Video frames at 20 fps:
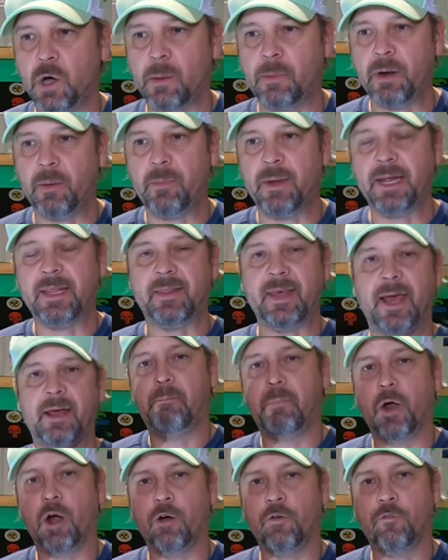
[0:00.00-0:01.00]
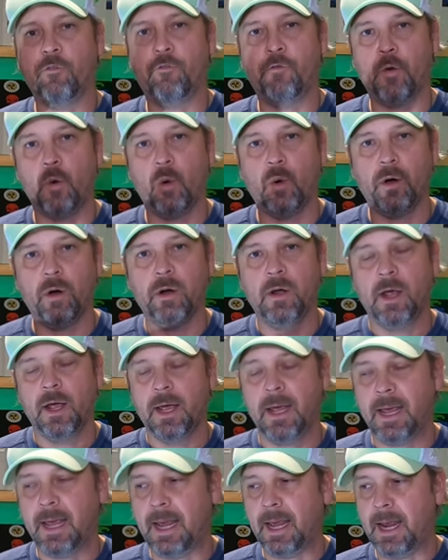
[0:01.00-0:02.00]
I'm gonna make that part four,
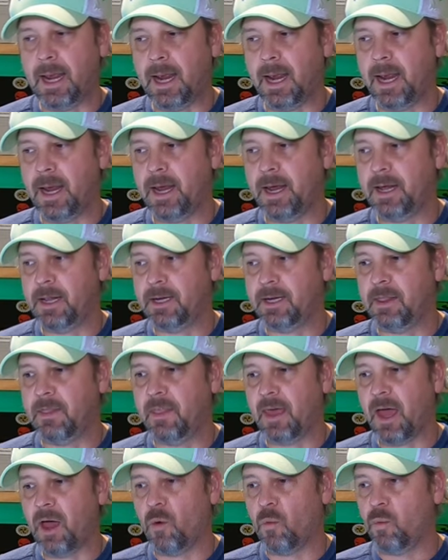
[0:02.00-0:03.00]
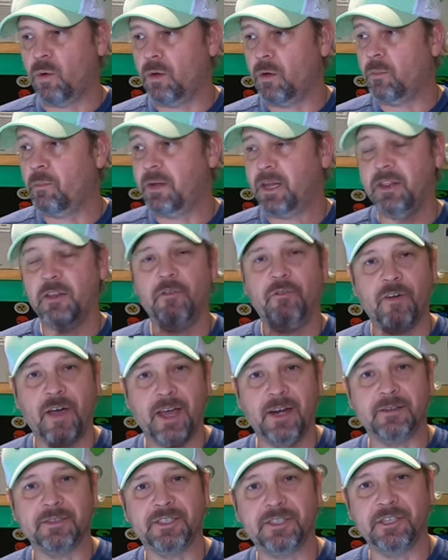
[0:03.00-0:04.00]
and that will be the
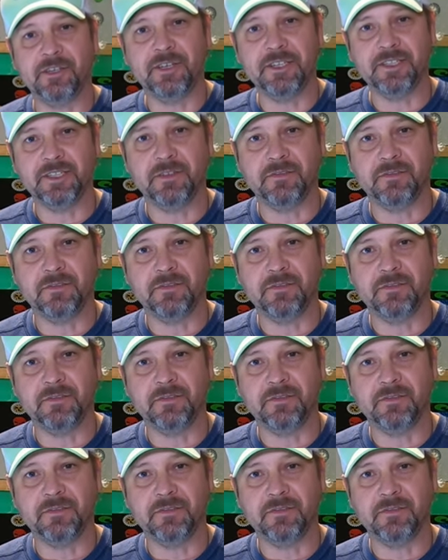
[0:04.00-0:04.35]
final series